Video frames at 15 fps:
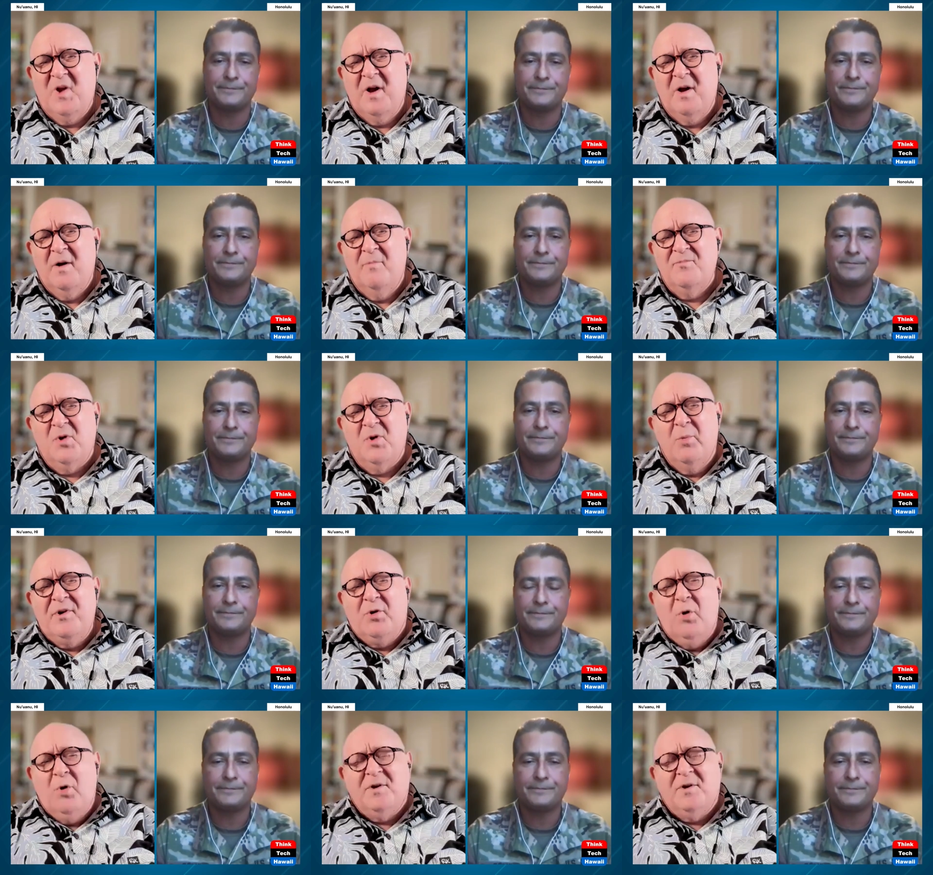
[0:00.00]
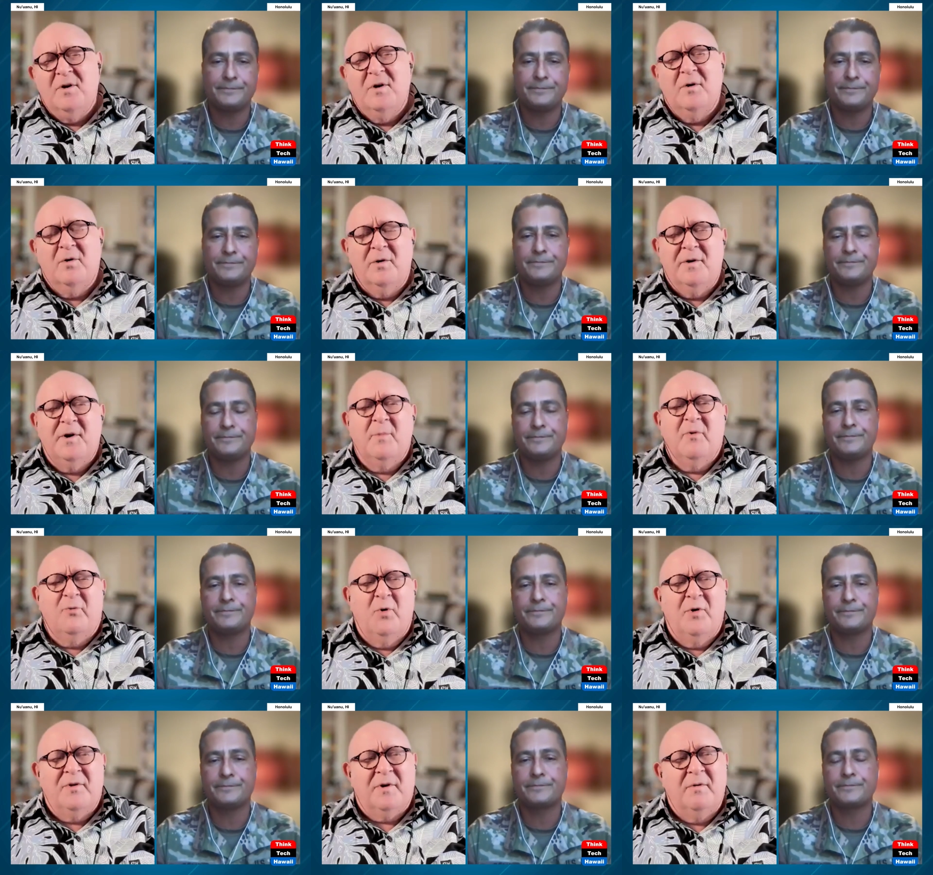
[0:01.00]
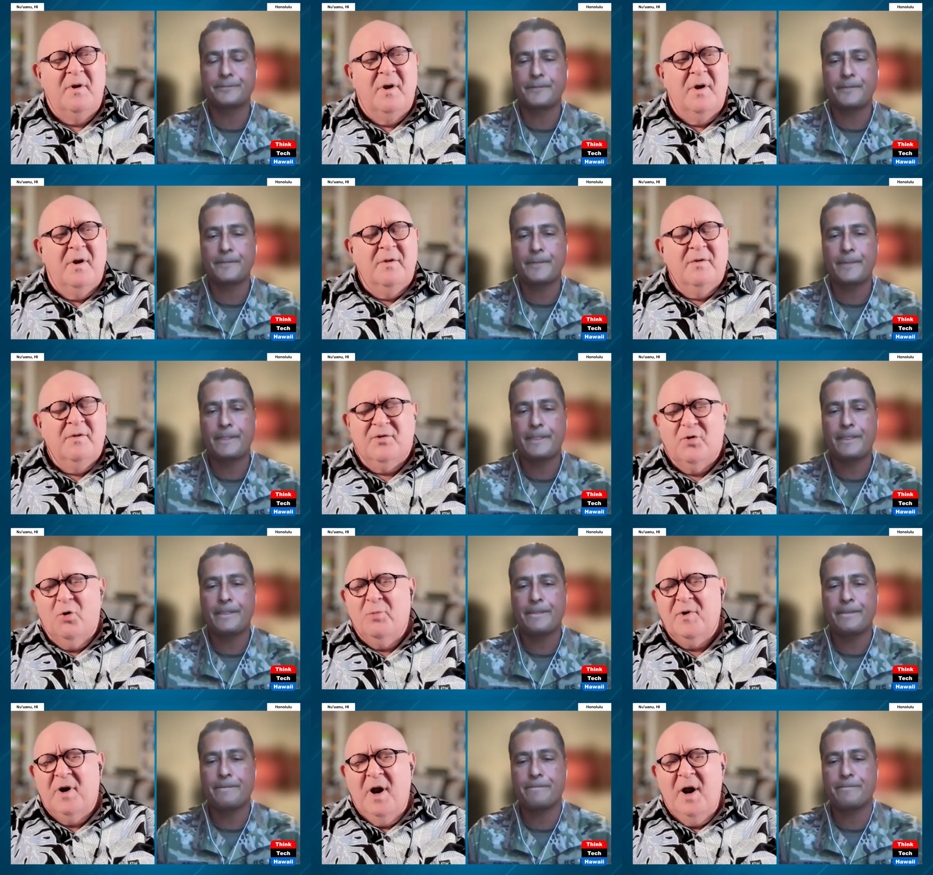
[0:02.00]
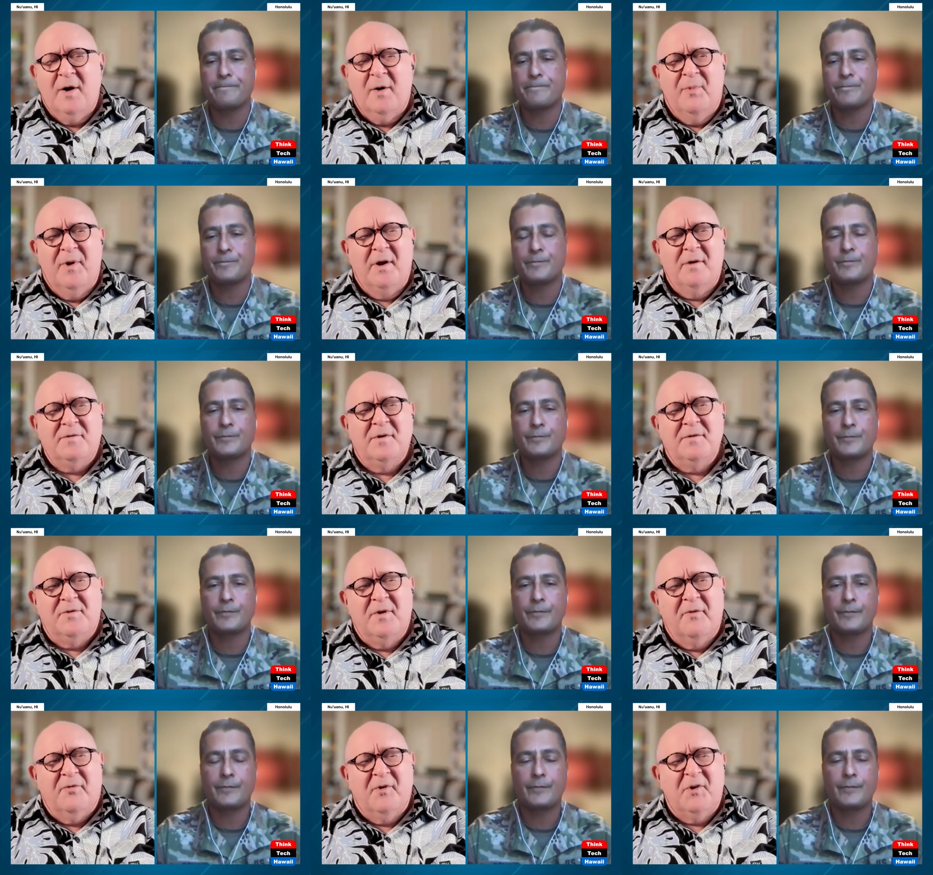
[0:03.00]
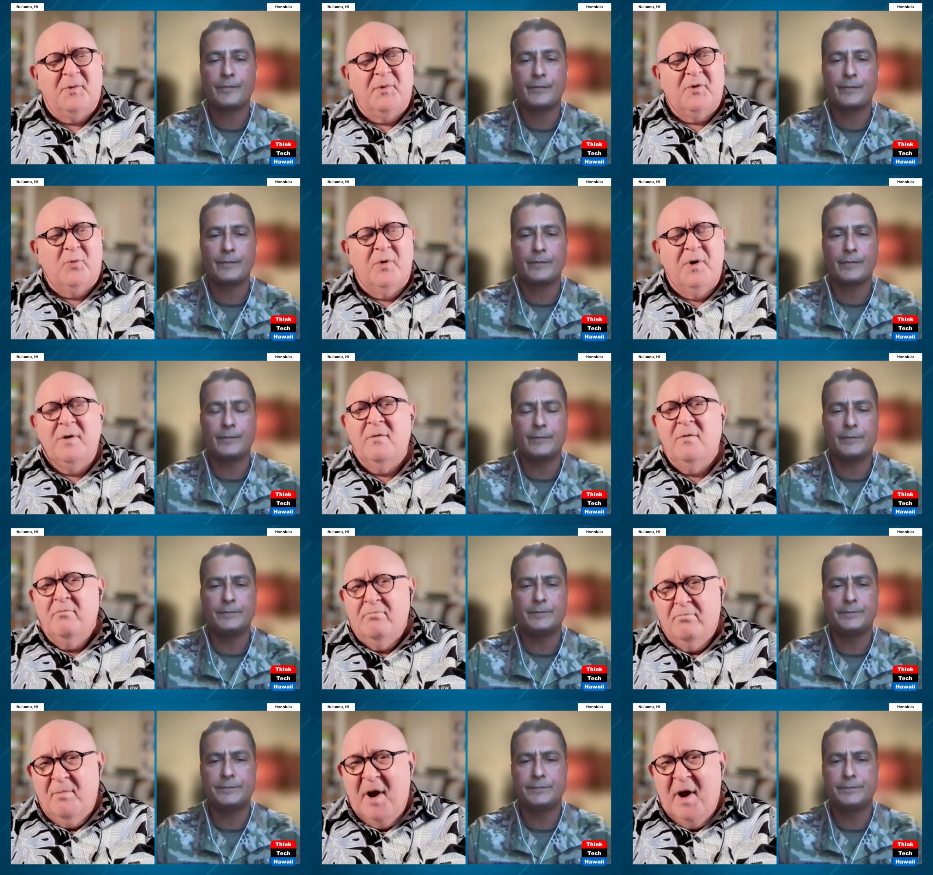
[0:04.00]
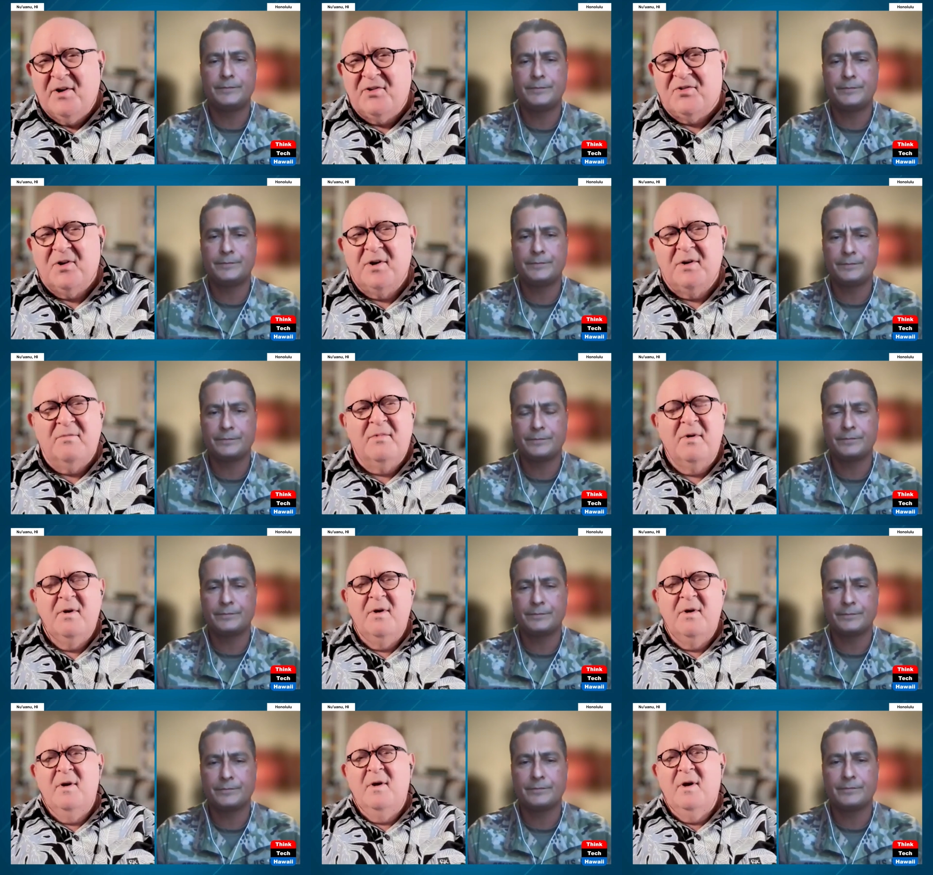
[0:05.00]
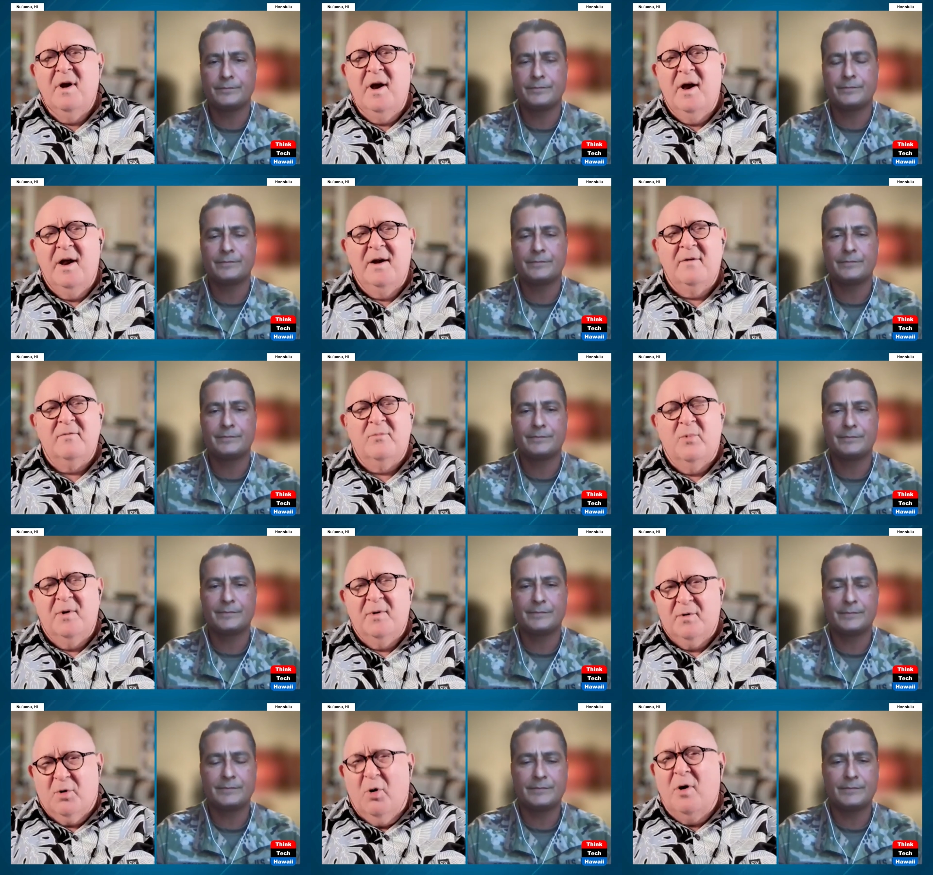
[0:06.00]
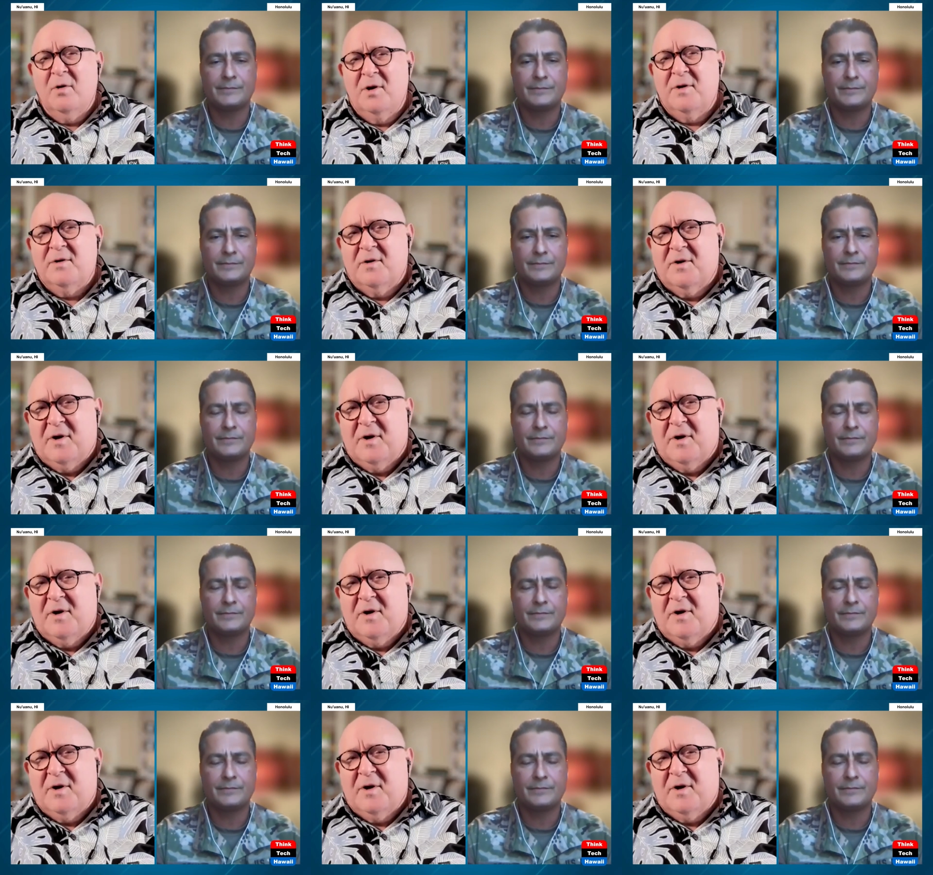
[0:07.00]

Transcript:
Speaker 1: Yeah. So we talked earlier before the show began about the difference between medicine and, when we call it,